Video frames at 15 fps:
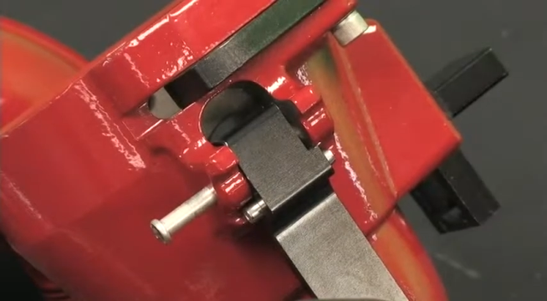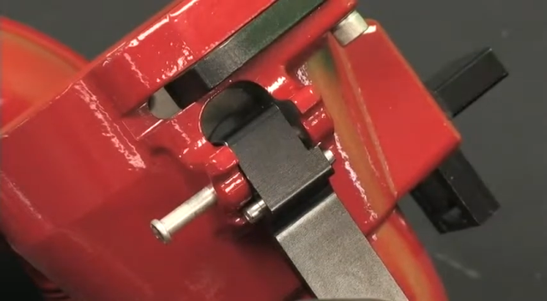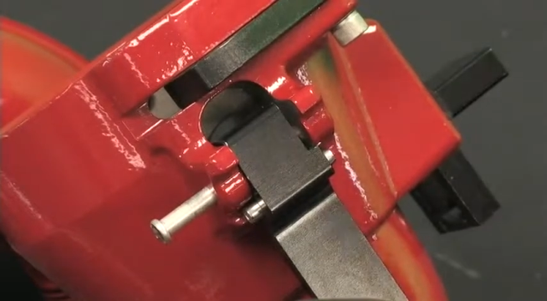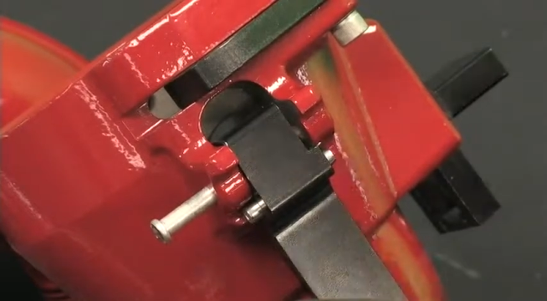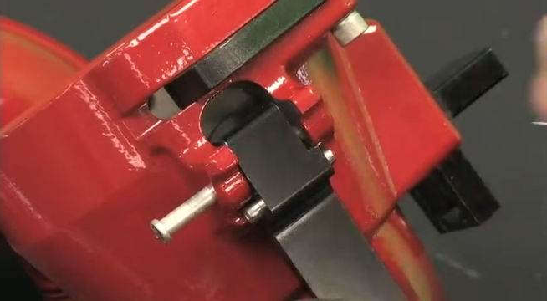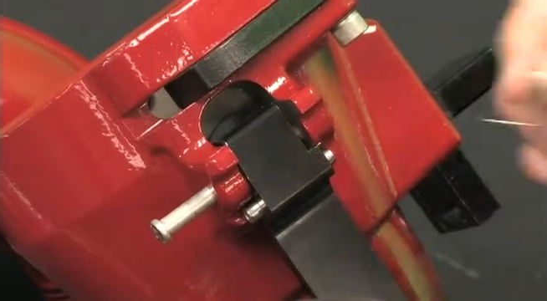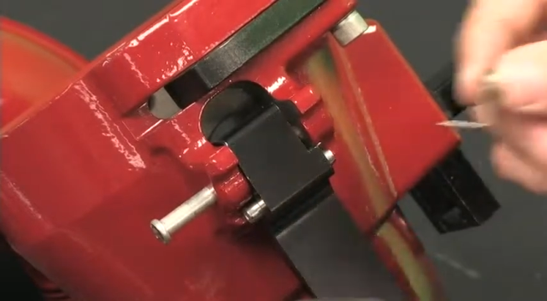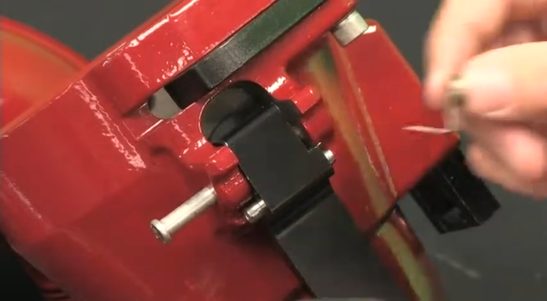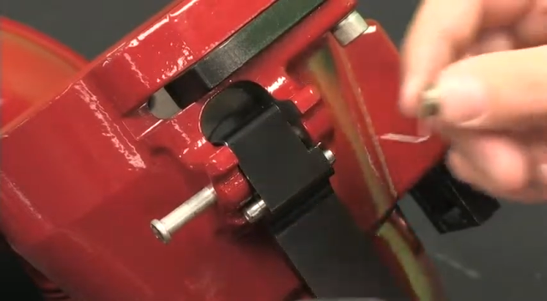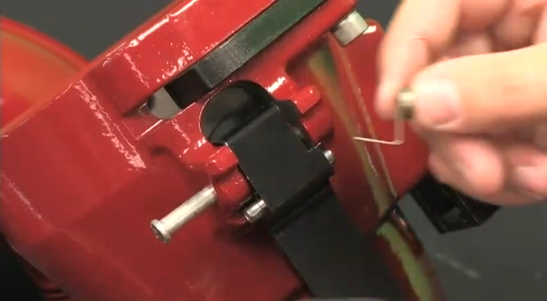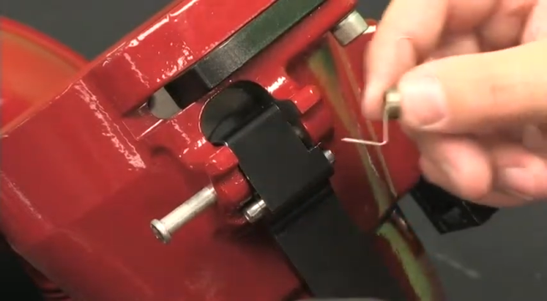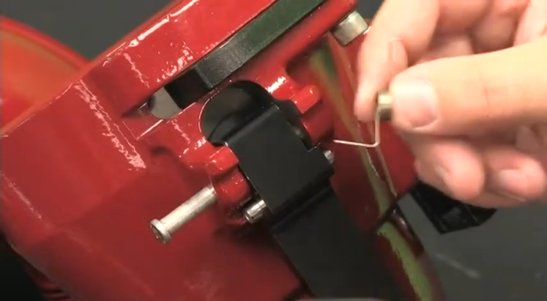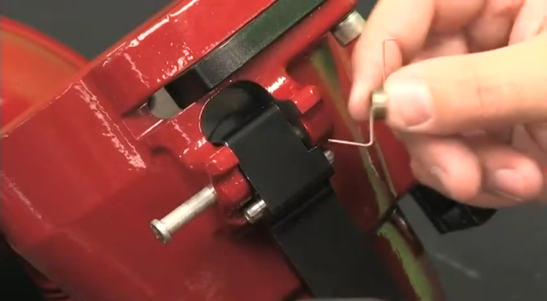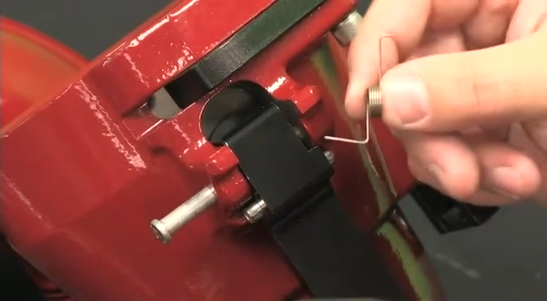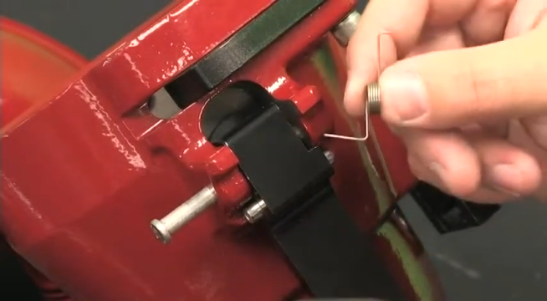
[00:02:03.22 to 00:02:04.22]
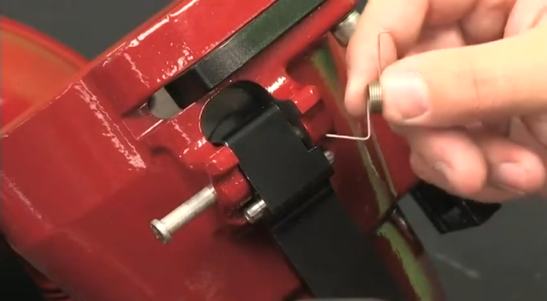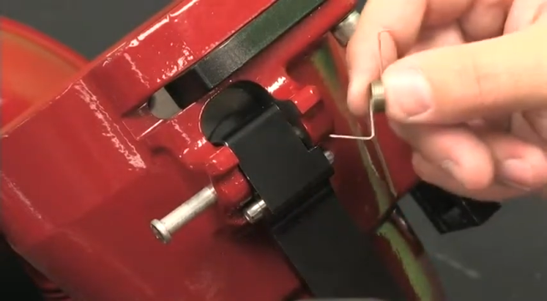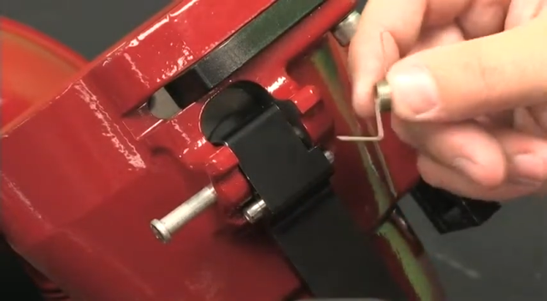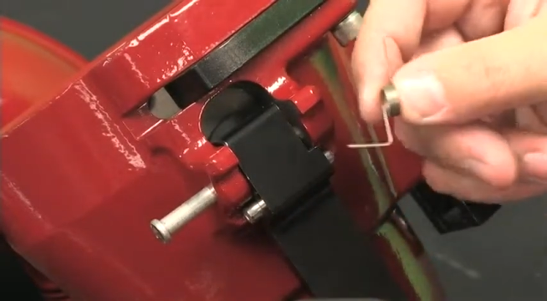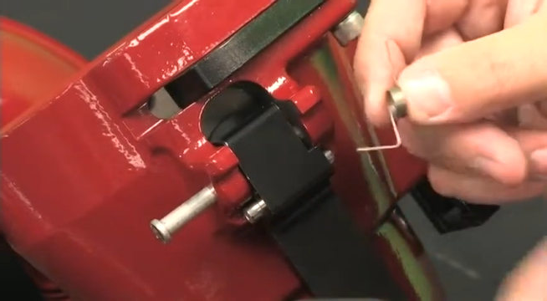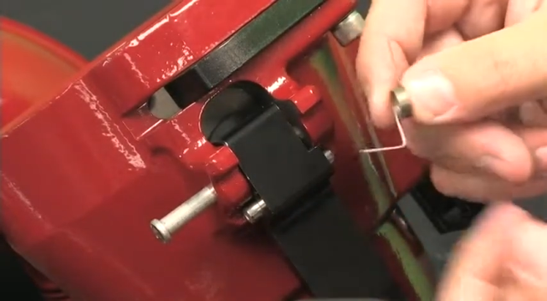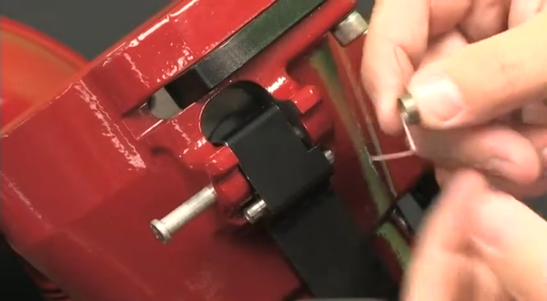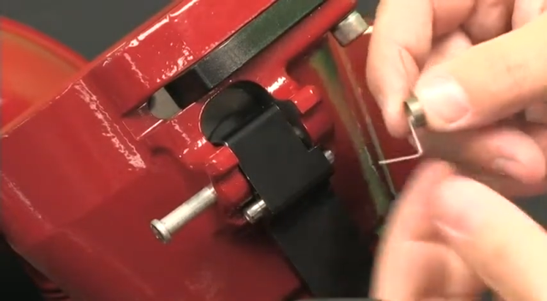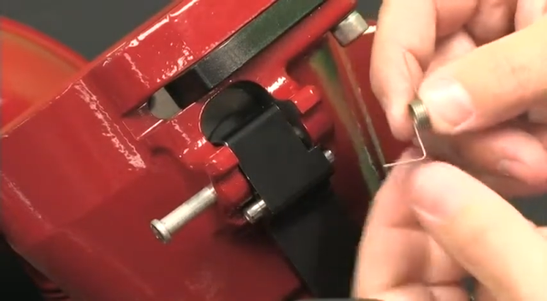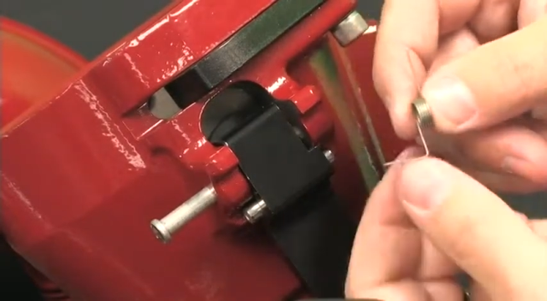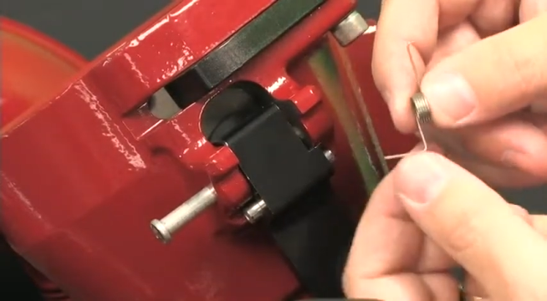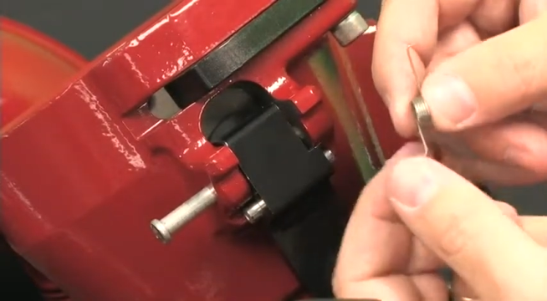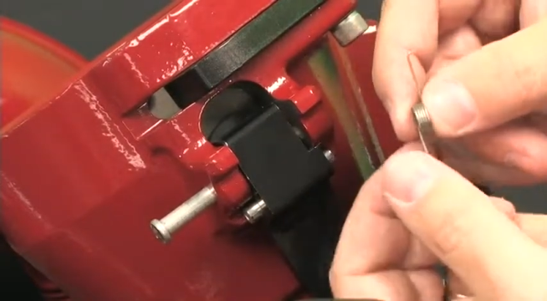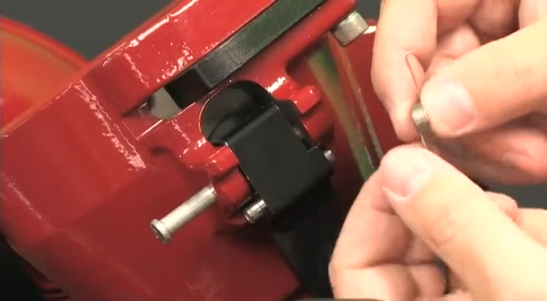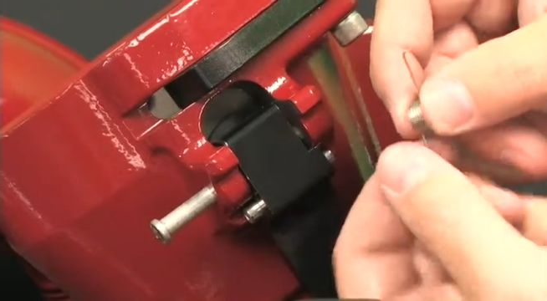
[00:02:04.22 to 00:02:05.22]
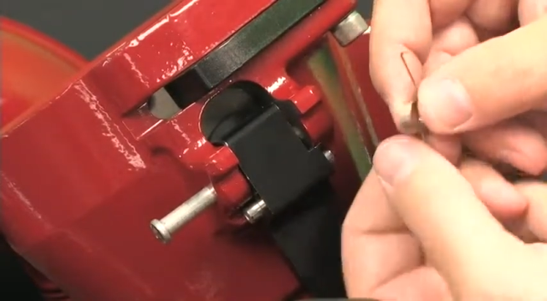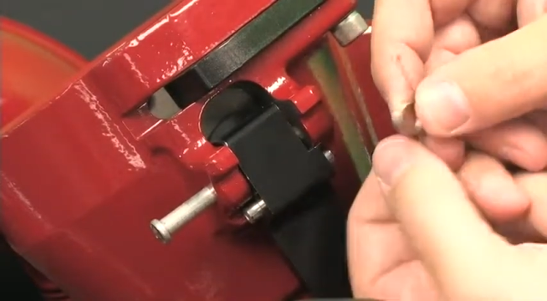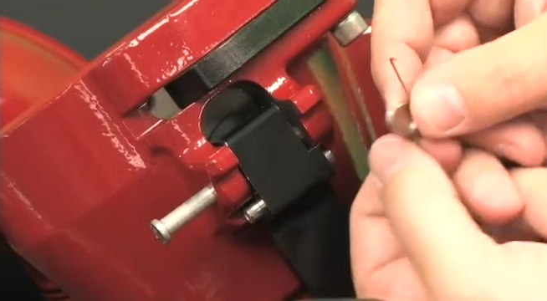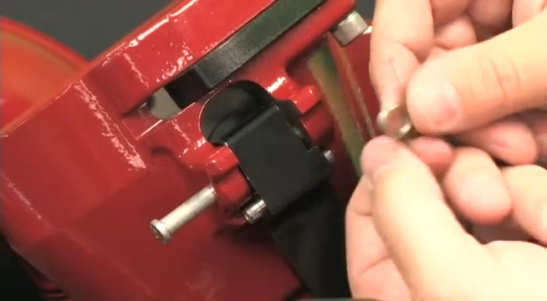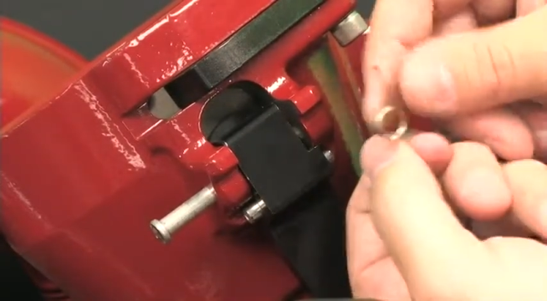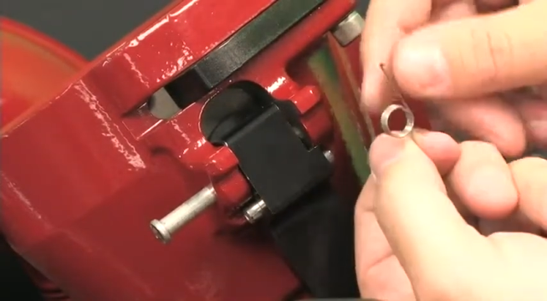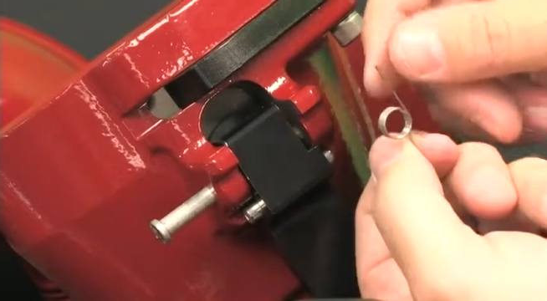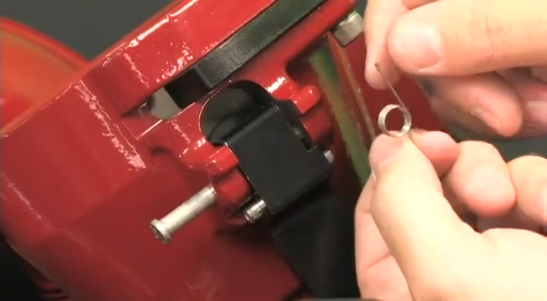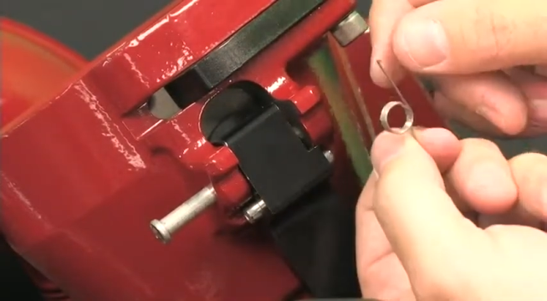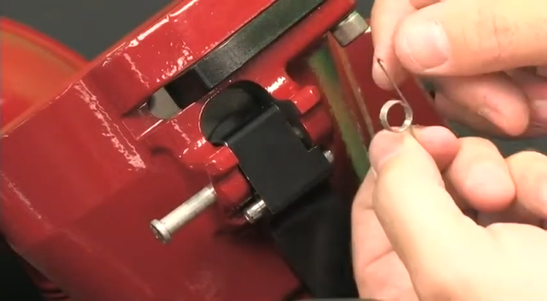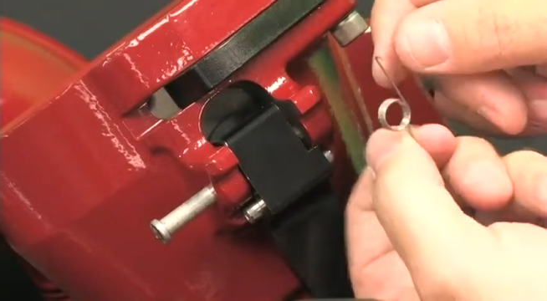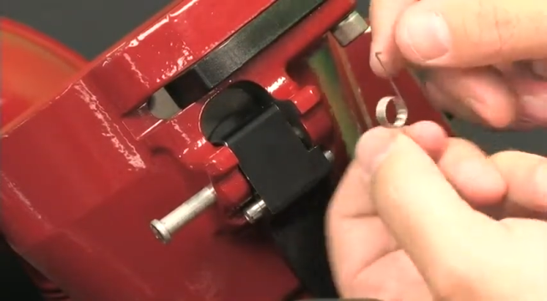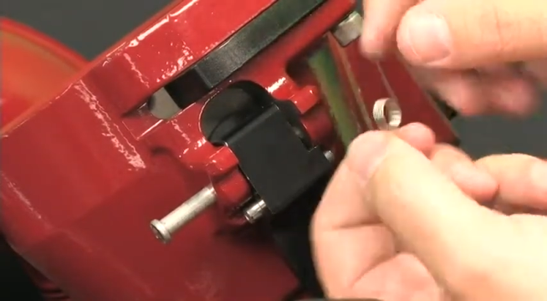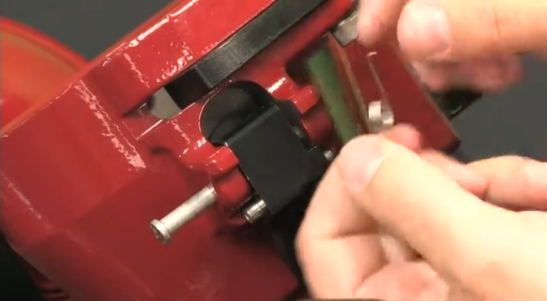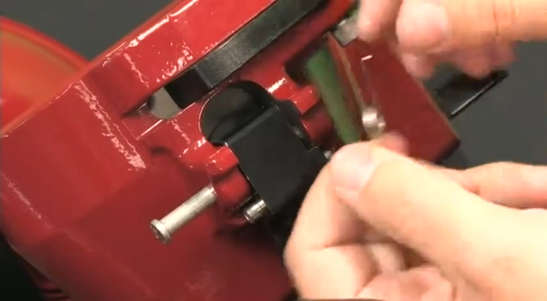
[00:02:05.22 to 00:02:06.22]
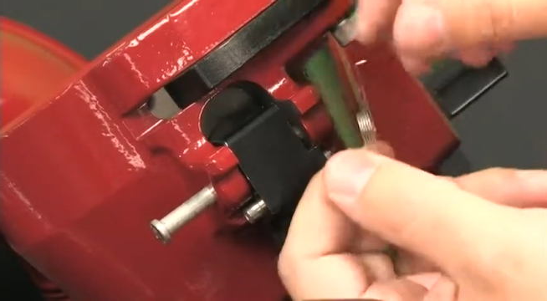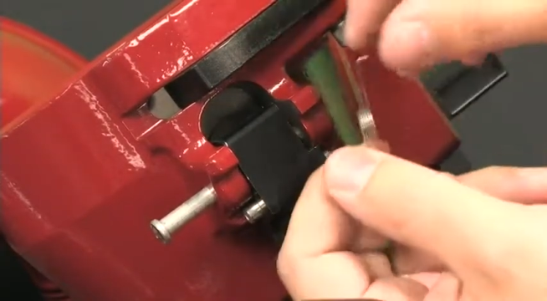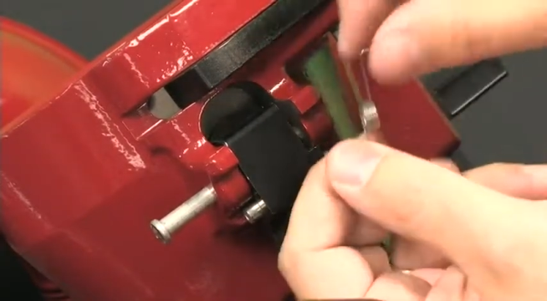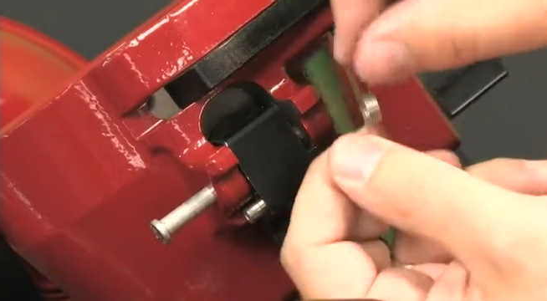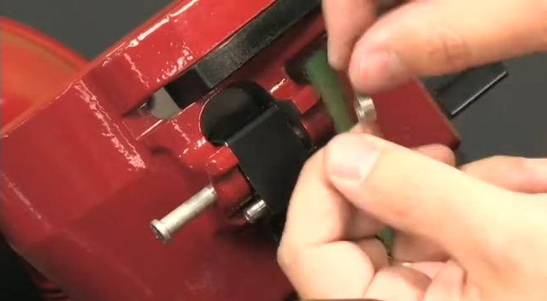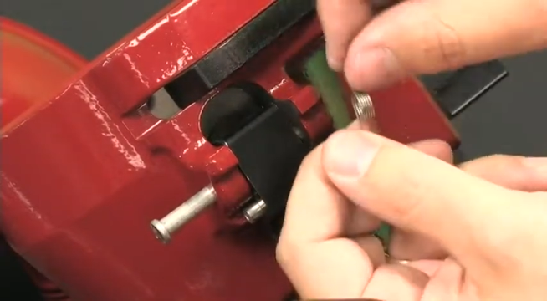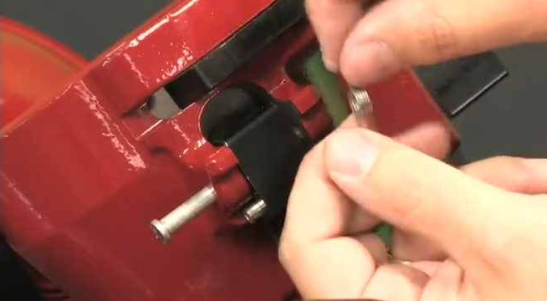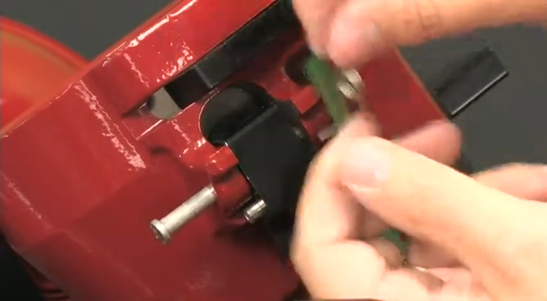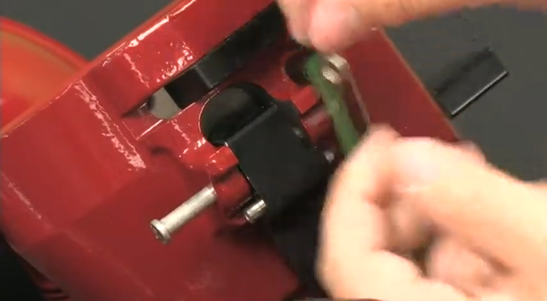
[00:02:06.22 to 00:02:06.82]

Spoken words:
Nobody's mouth can be seen.